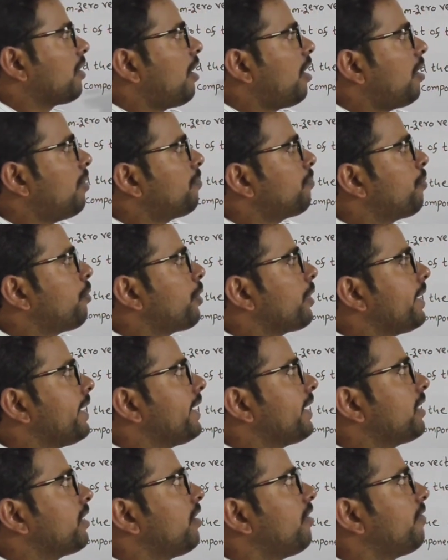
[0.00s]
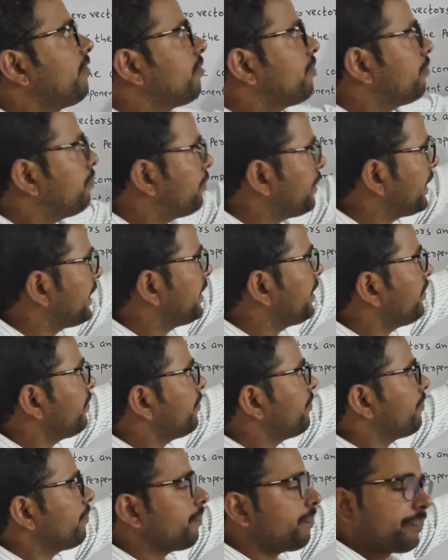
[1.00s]
component of B.
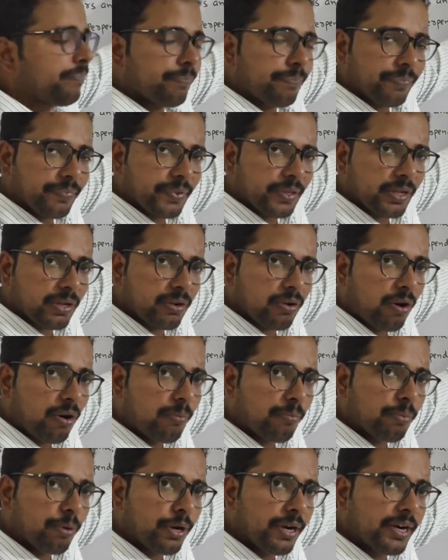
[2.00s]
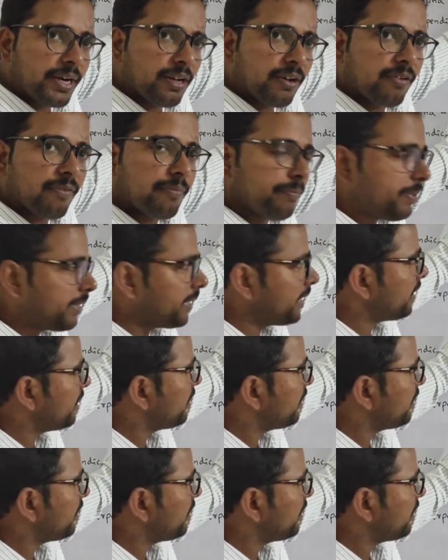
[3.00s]
Component of B.